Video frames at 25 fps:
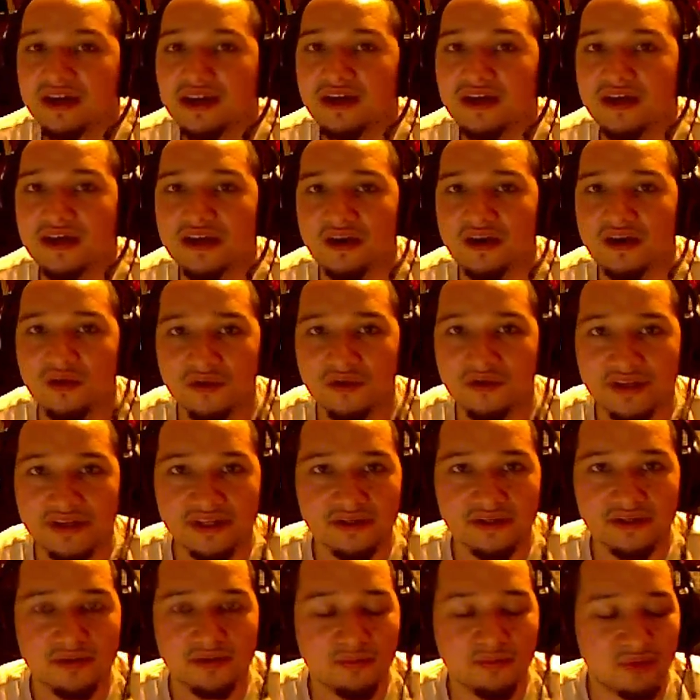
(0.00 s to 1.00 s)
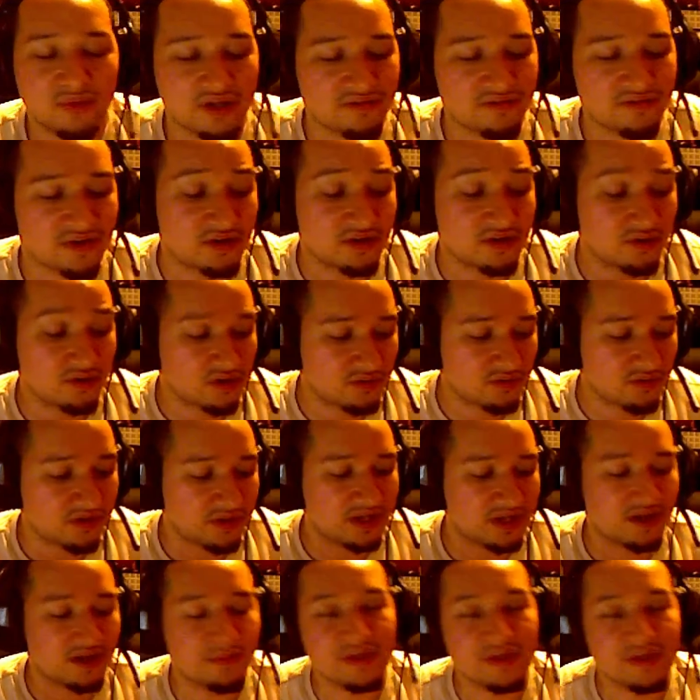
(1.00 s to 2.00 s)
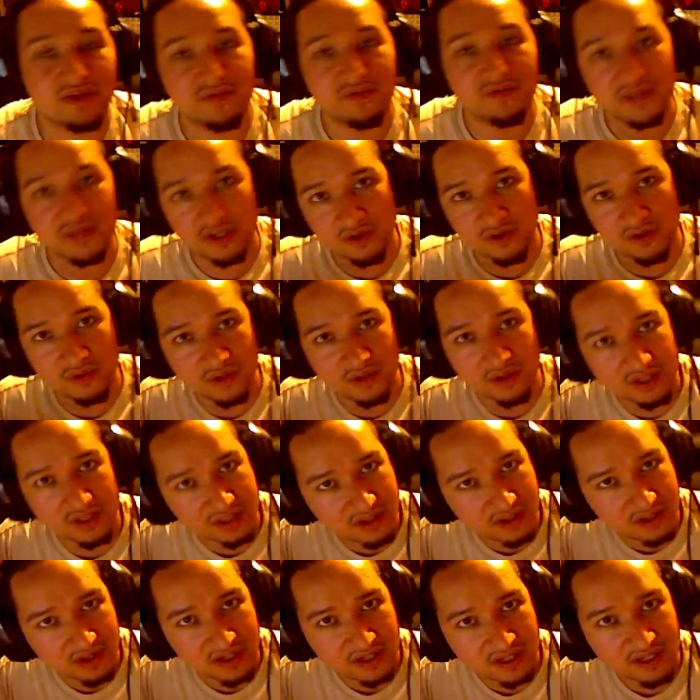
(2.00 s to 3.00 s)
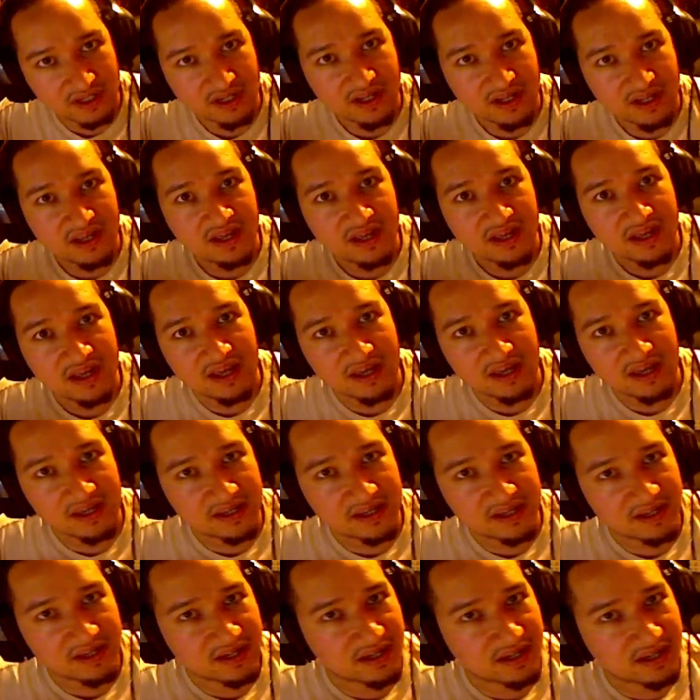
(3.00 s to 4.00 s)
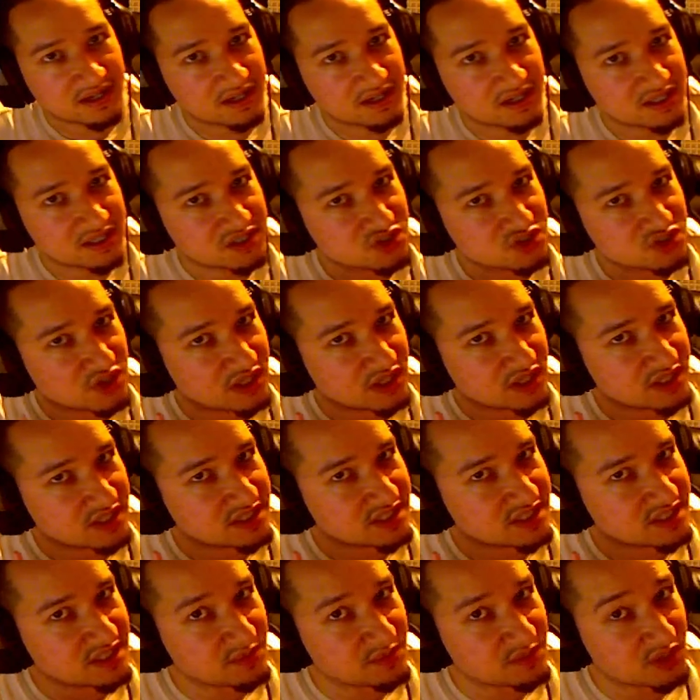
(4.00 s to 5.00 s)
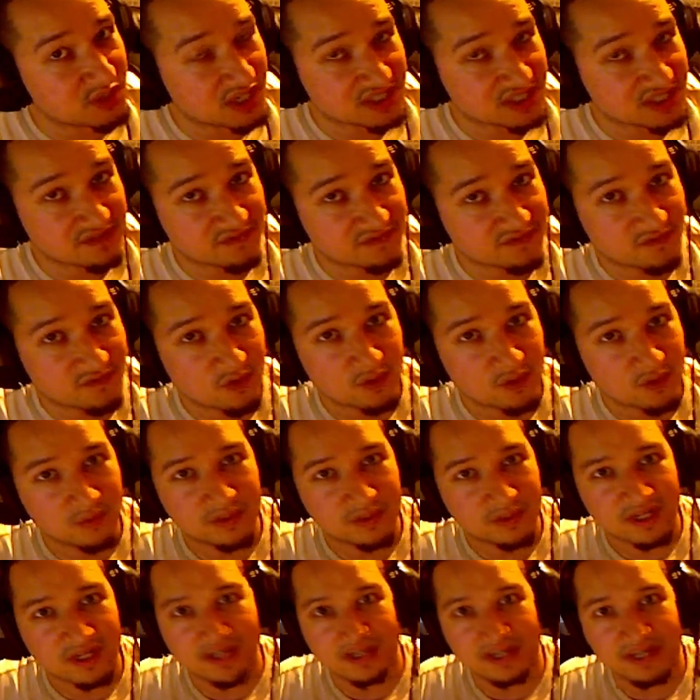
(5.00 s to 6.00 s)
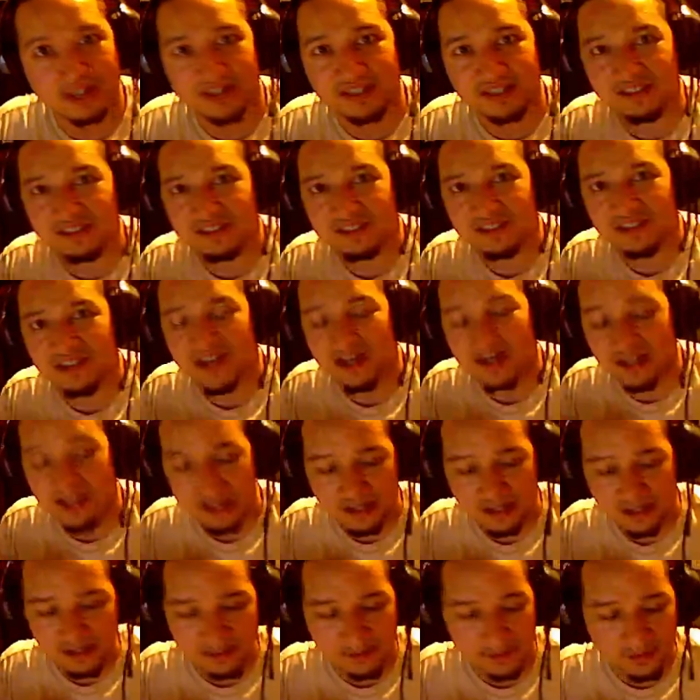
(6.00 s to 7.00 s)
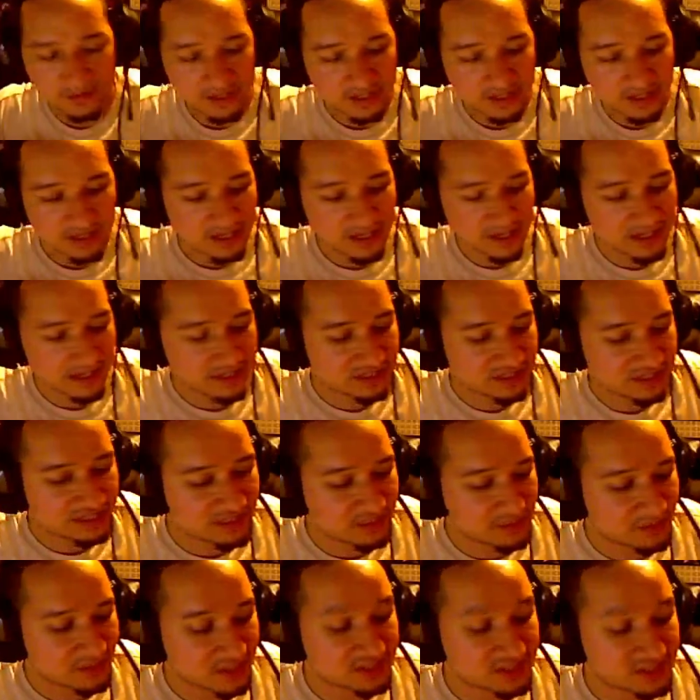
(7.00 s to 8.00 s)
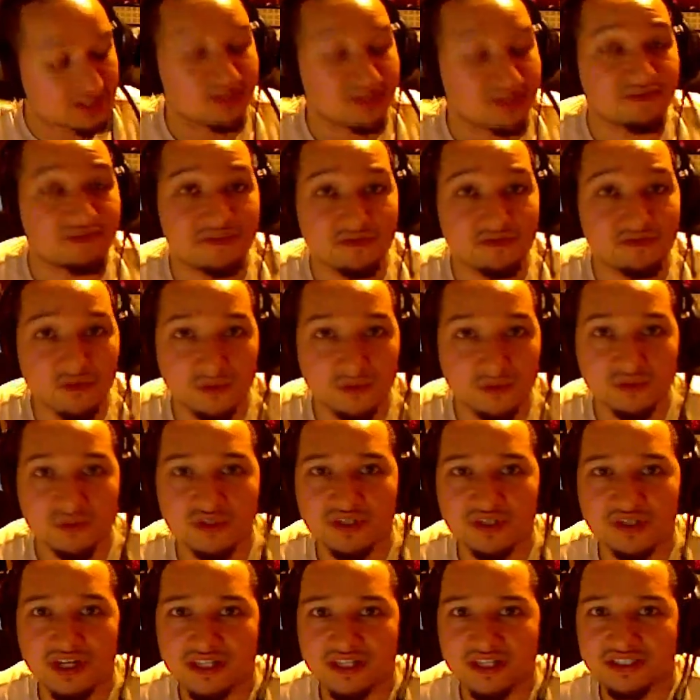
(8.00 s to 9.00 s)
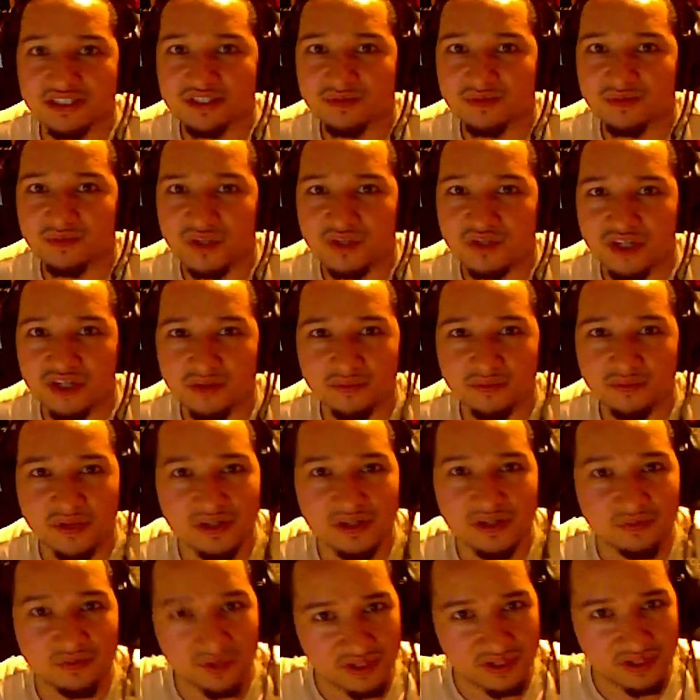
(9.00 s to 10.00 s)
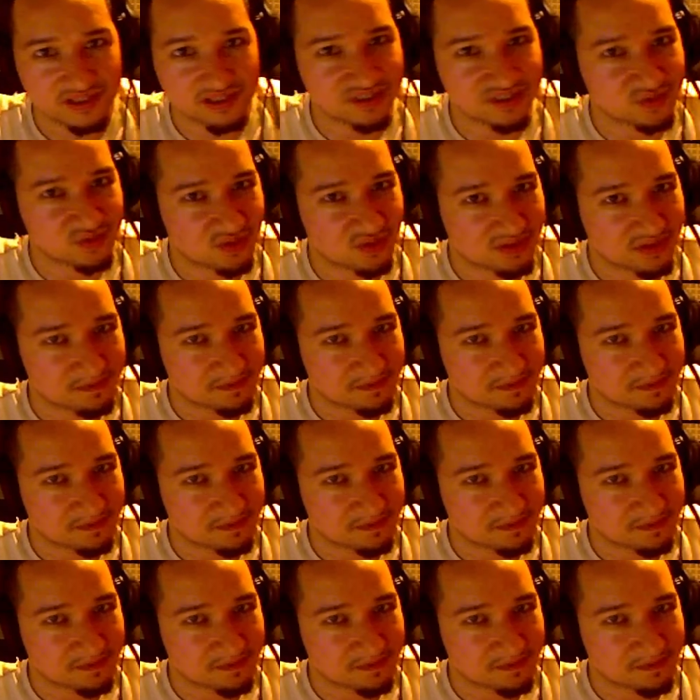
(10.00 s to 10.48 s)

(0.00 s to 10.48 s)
already, but if I know it already, I'll make a video quickly on it and try to keep you guys informed as I am, and keep myself informed so you guys can become better players as well.